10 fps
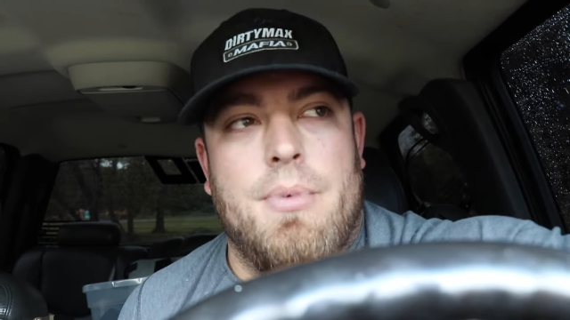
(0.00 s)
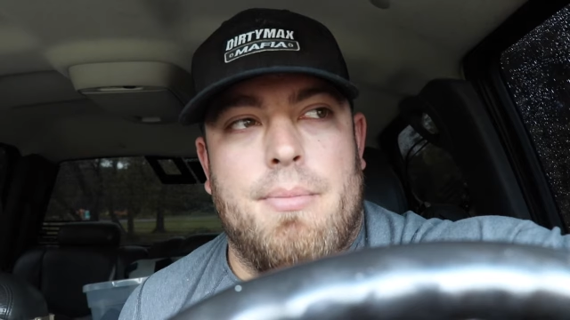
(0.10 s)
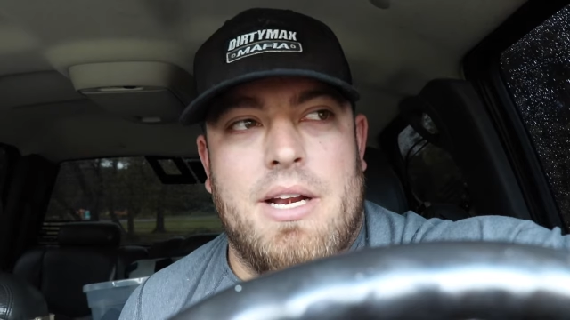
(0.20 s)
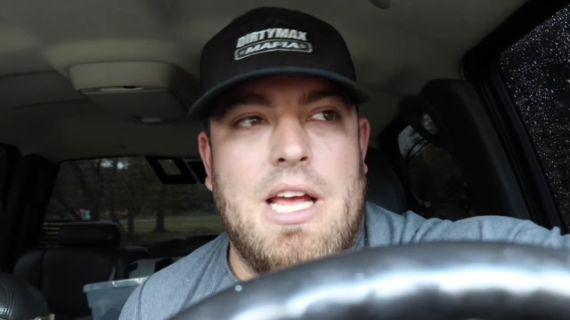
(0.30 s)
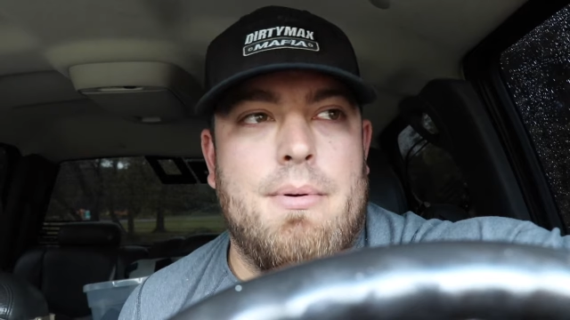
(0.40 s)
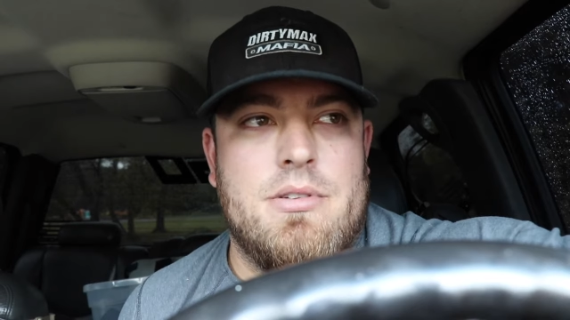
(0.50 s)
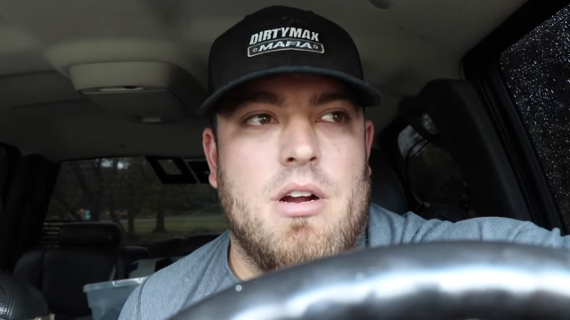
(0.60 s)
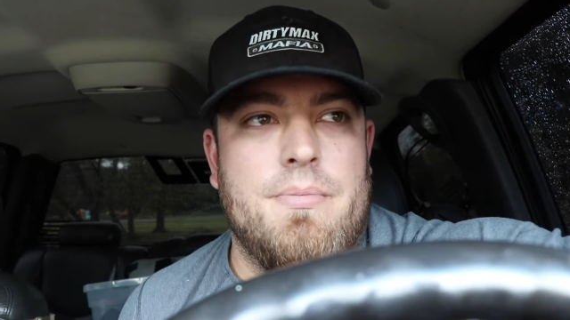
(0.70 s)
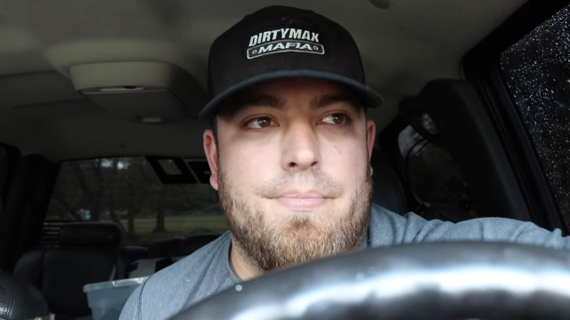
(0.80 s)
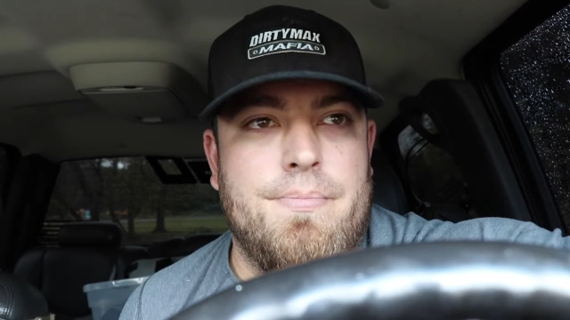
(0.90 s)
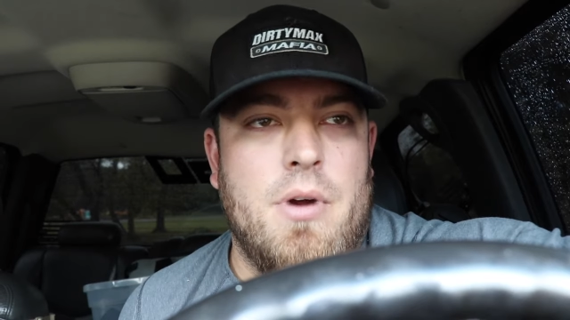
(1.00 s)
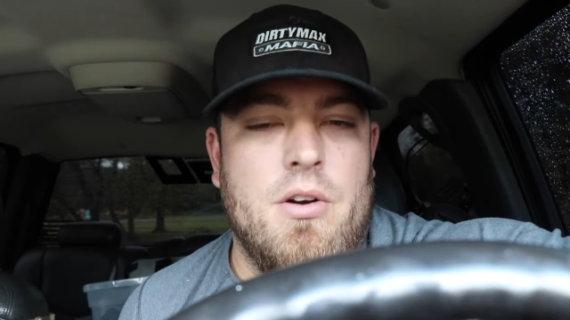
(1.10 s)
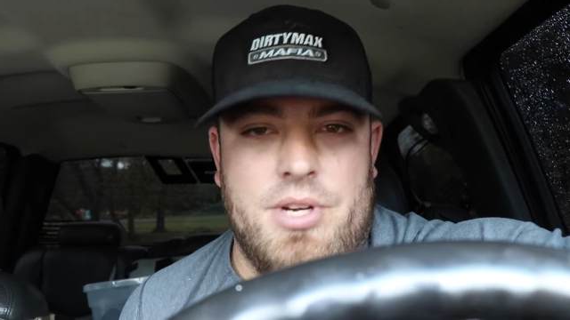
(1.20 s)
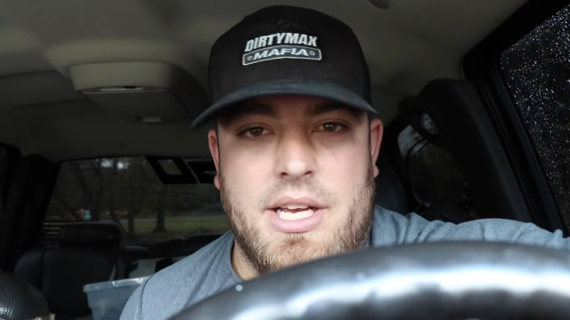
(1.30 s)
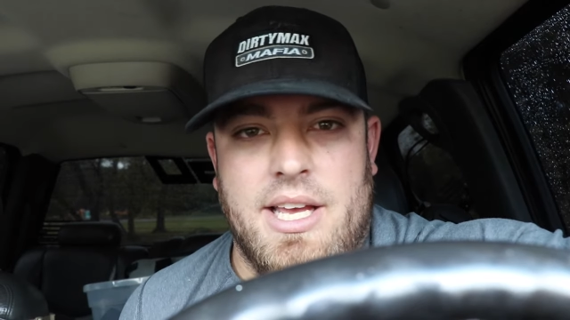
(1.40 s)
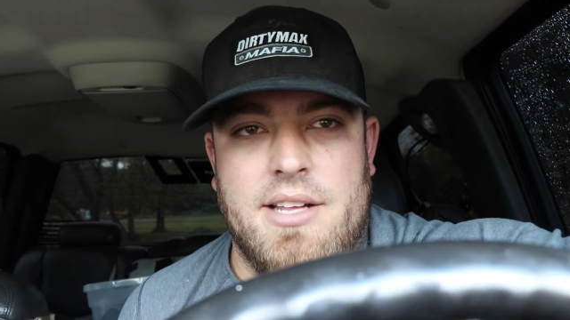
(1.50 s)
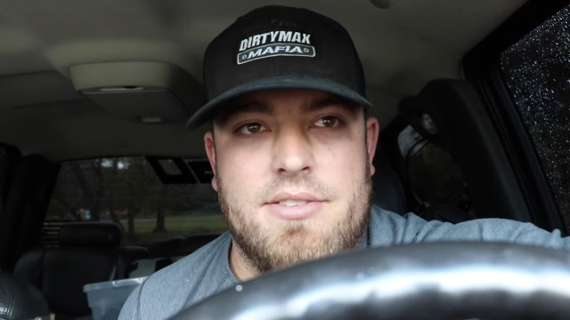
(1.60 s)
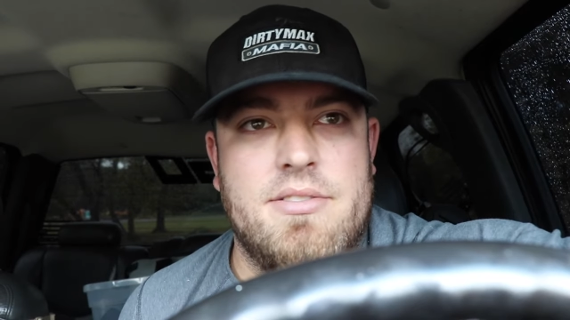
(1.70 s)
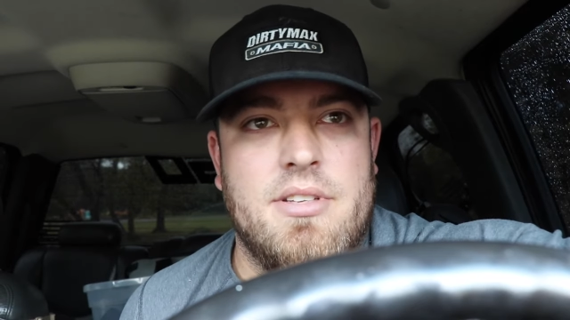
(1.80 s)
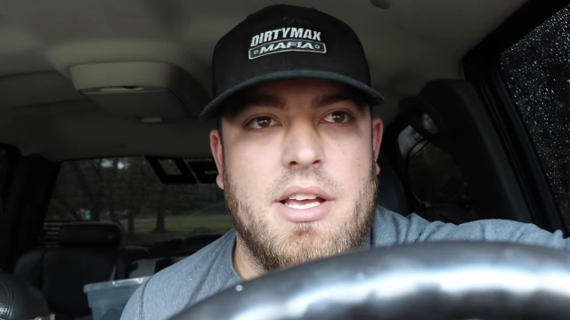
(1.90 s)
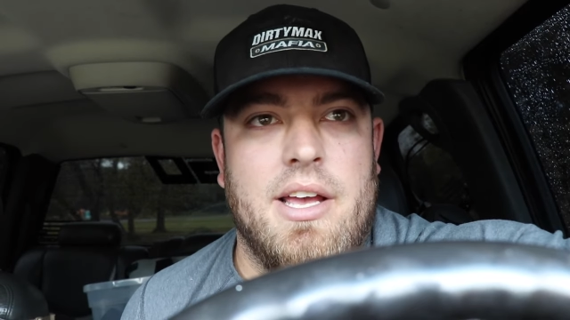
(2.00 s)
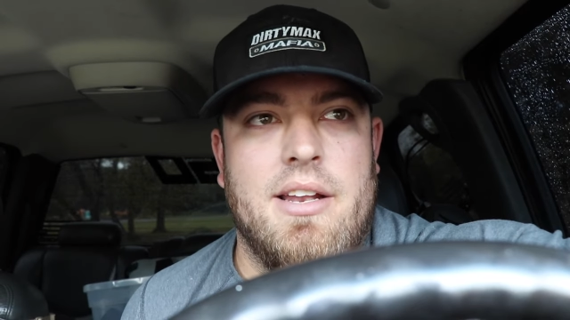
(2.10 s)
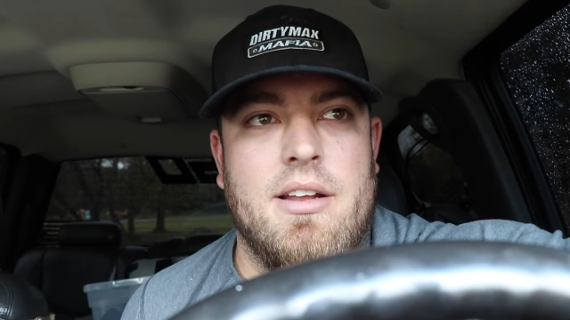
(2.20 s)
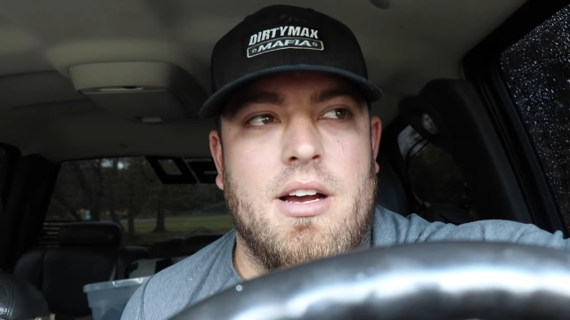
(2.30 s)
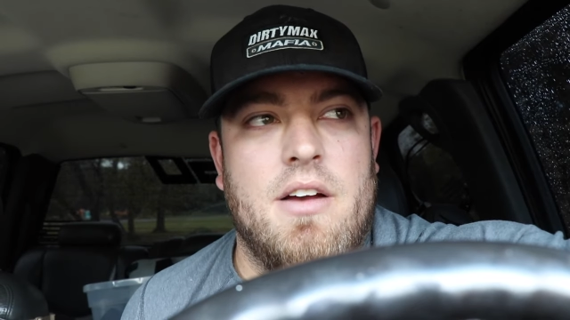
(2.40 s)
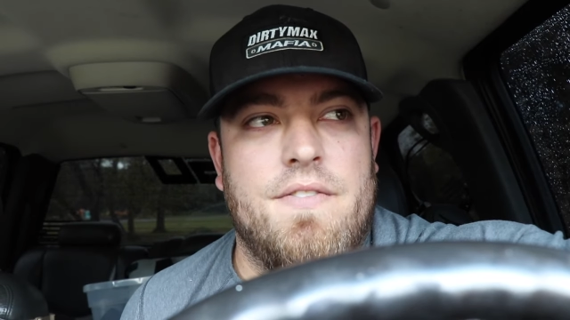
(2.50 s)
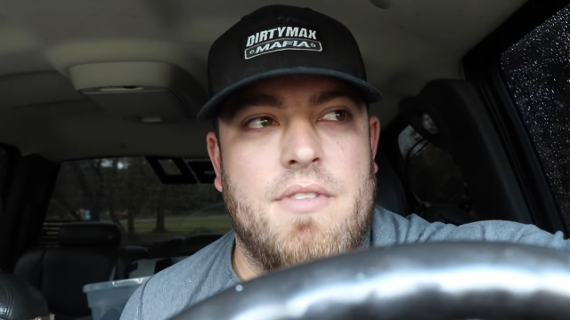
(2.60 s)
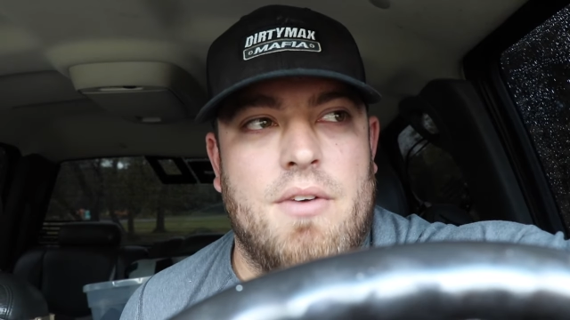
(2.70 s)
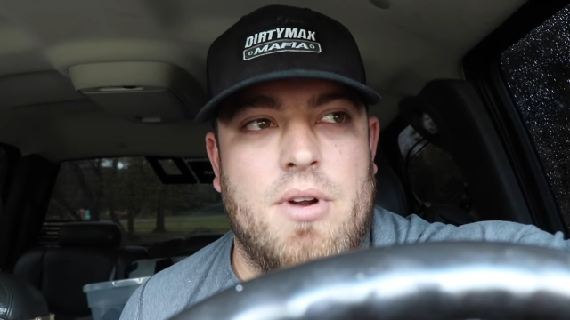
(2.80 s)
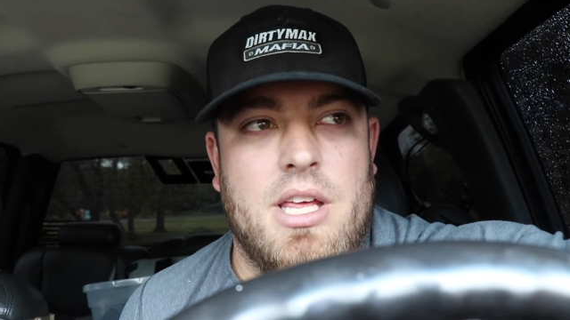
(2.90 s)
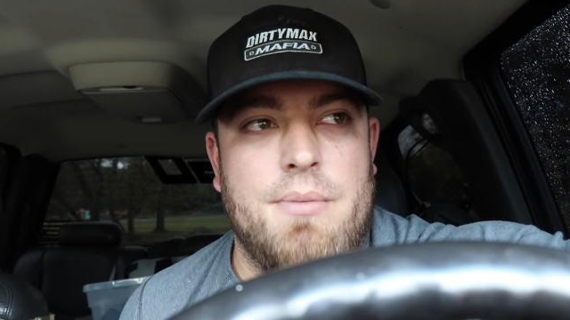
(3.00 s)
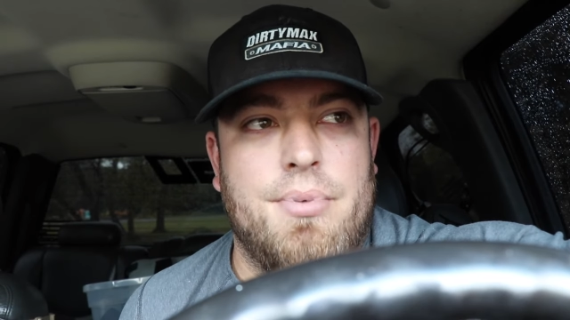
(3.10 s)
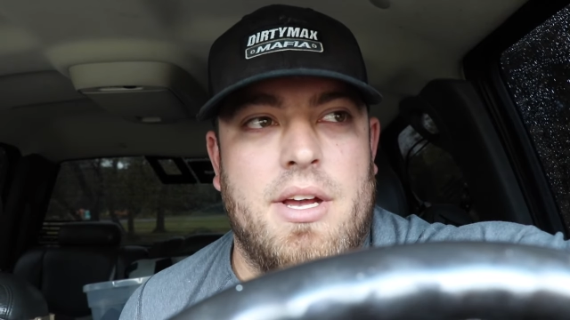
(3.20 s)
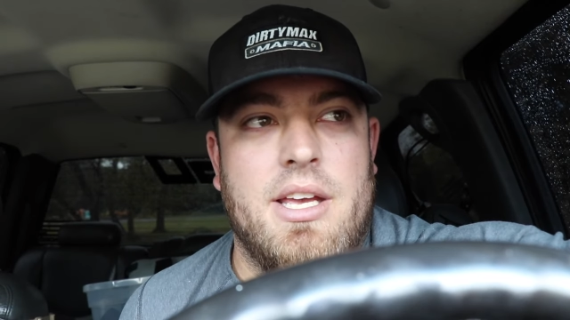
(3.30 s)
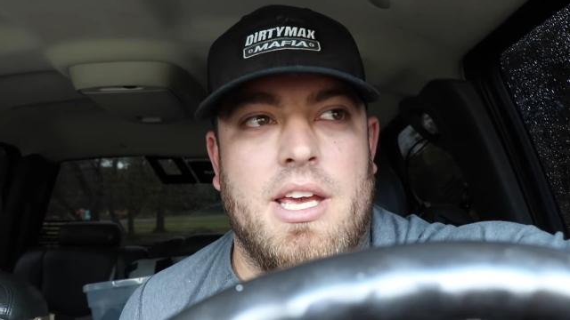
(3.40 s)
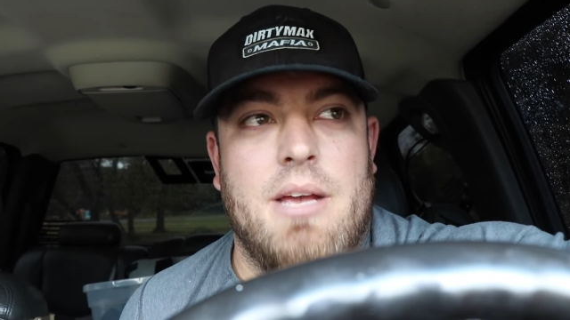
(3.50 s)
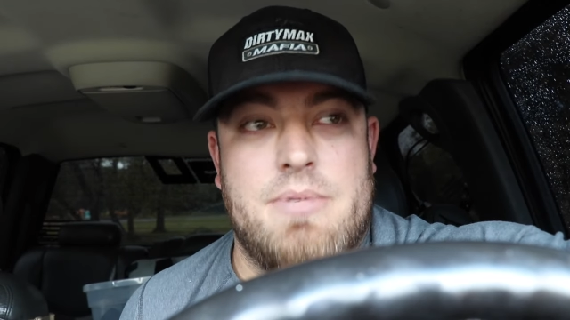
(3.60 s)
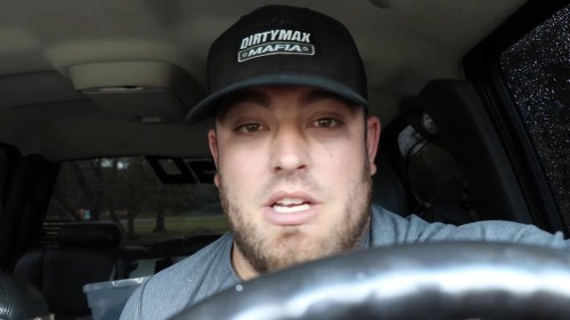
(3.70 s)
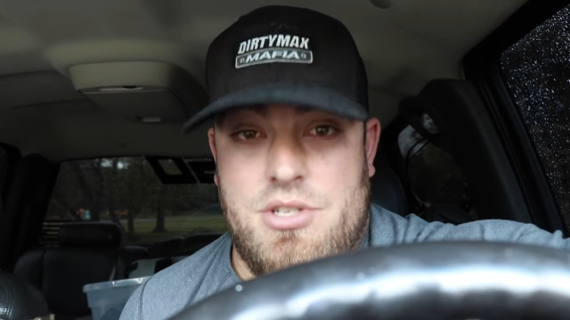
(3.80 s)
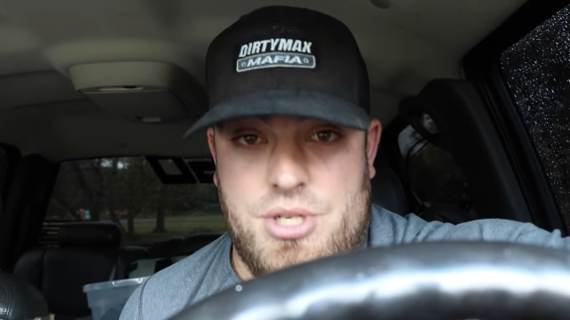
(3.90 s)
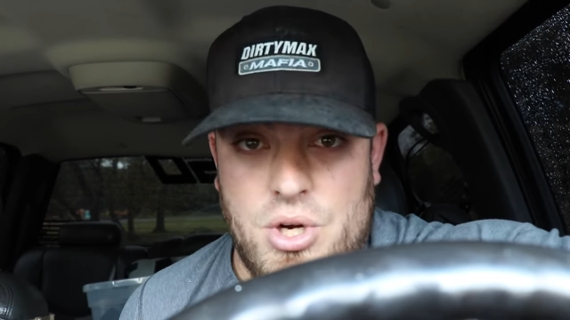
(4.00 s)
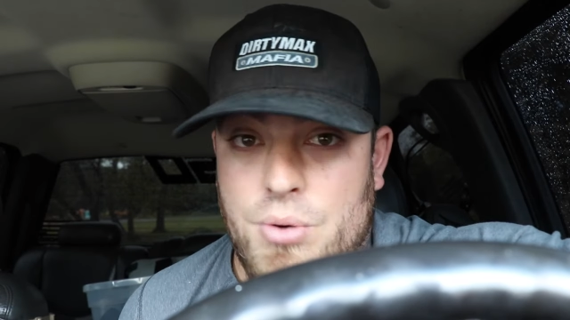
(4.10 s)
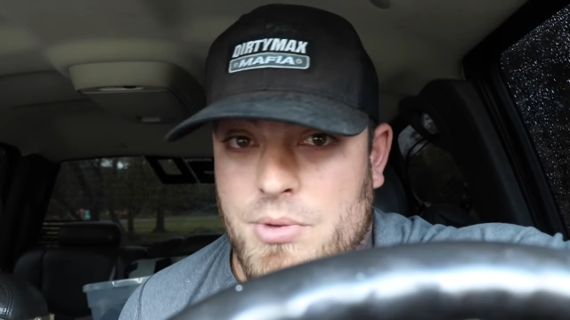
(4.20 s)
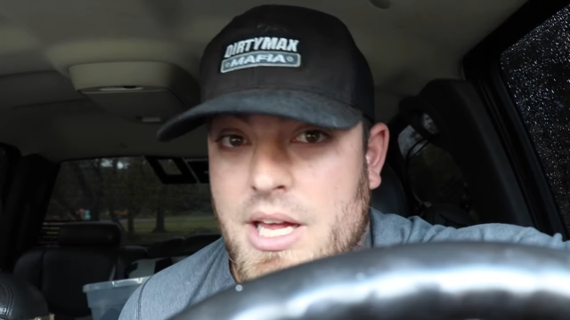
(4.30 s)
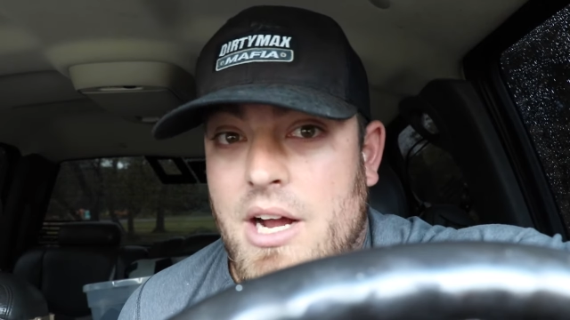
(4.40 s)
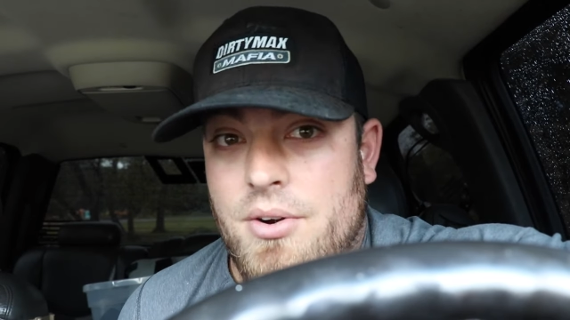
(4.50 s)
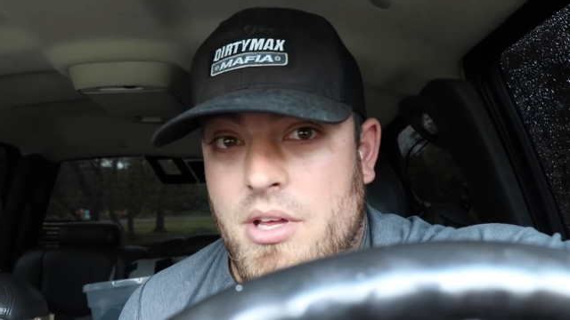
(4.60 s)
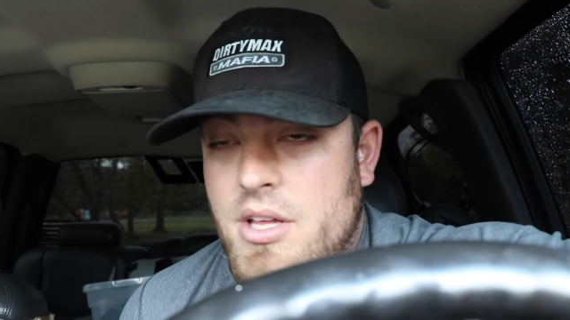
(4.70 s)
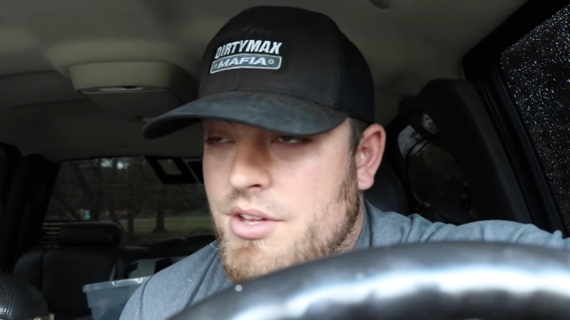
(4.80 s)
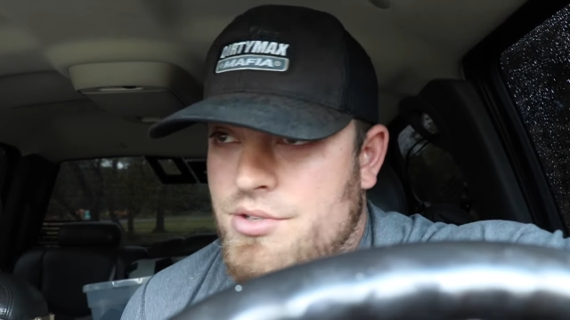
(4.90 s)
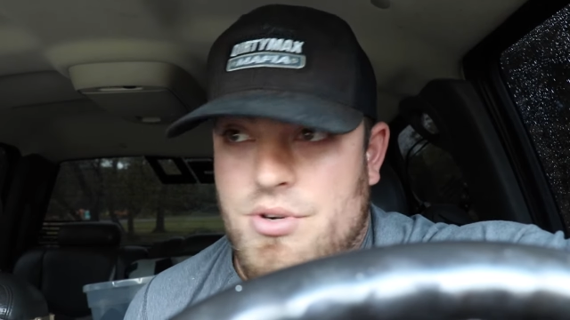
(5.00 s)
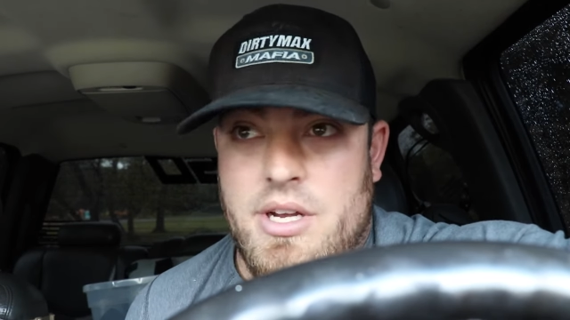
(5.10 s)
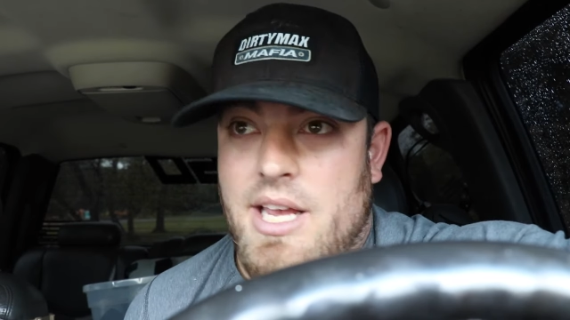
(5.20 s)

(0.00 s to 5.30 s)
But my neighbors are dickheads, and they want to keep playing games. I can show them loud. This truck